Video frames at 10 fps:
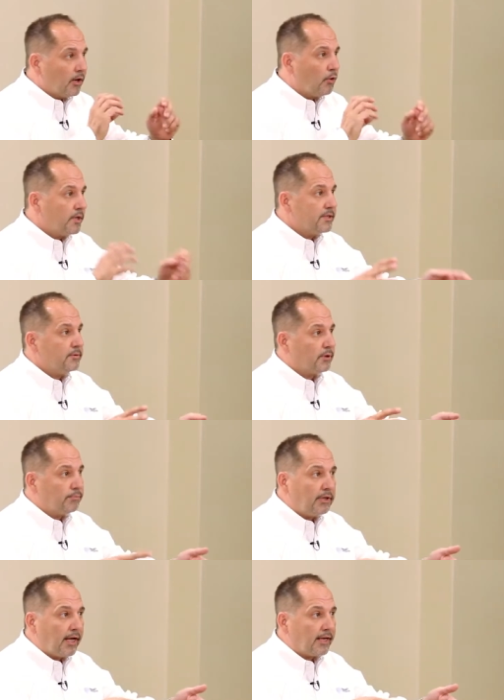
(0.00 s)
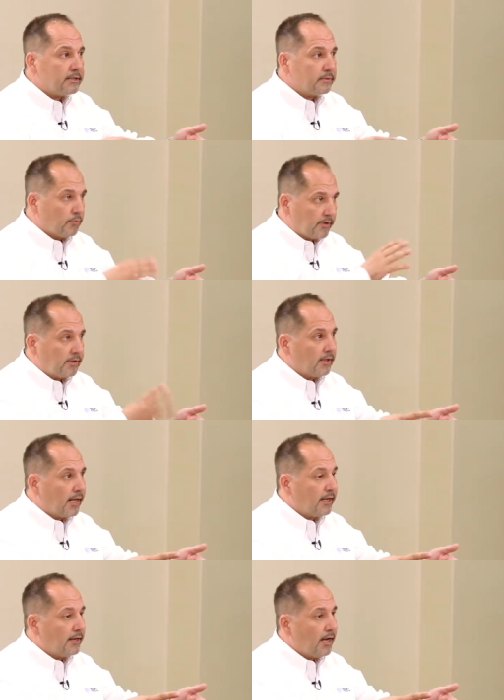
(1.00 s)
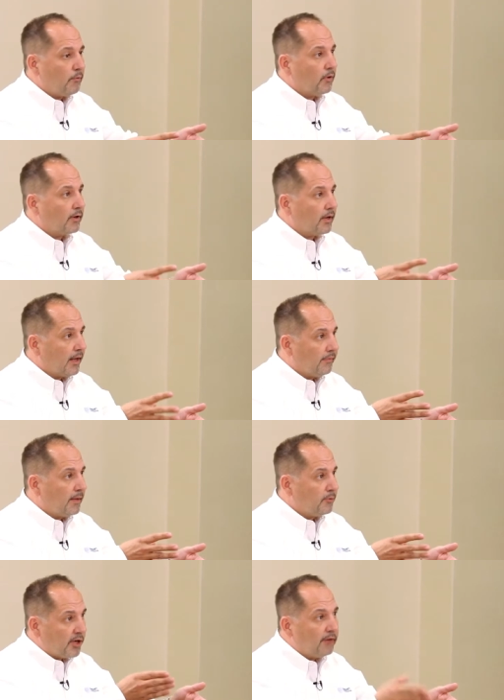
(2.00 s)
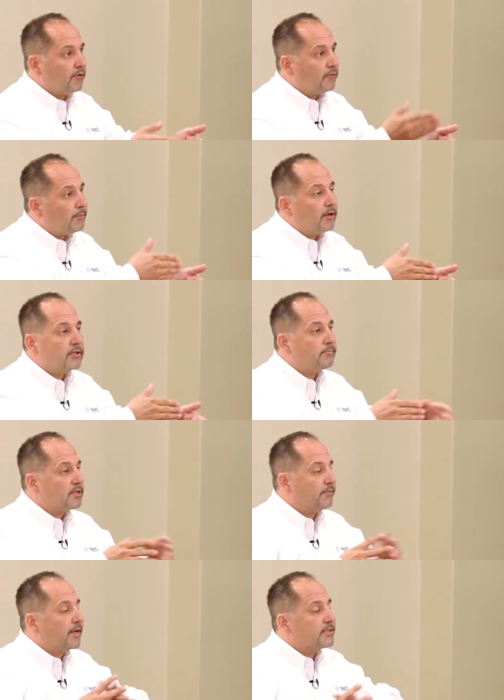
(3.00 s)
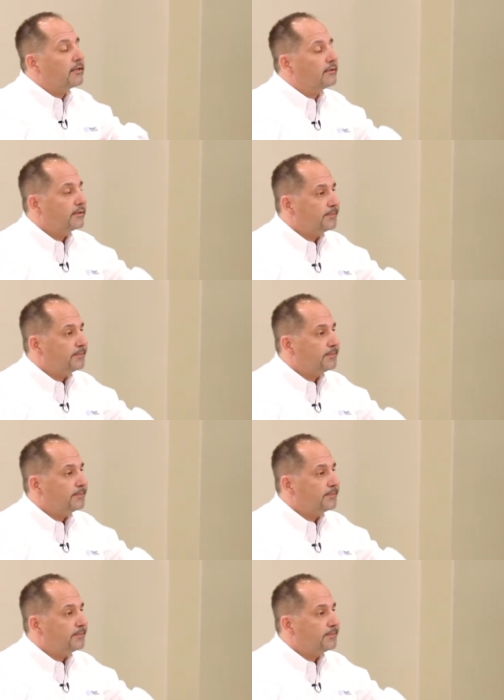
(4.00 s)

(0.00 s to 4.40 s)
going to an appliance within the LAN network and then recovering from there is much faster.